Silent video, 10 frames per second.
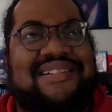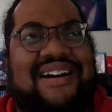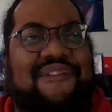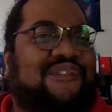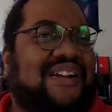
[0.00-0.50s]

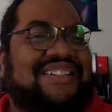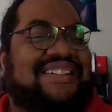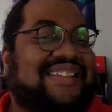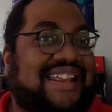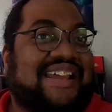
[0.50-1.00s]
a
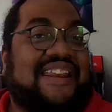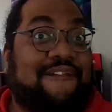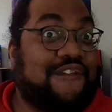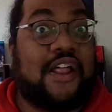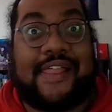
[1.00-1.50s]
franchise that I kind of
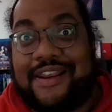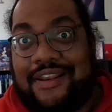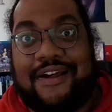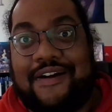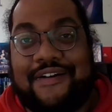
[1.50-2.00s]
fall into
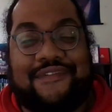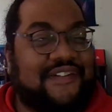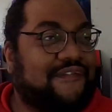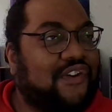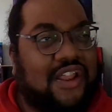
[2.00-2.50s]

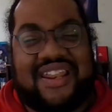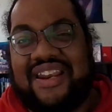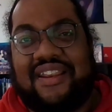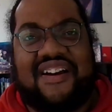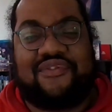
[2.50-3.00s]

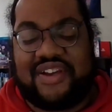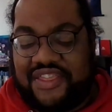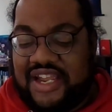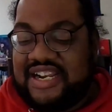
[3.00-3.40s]
love with,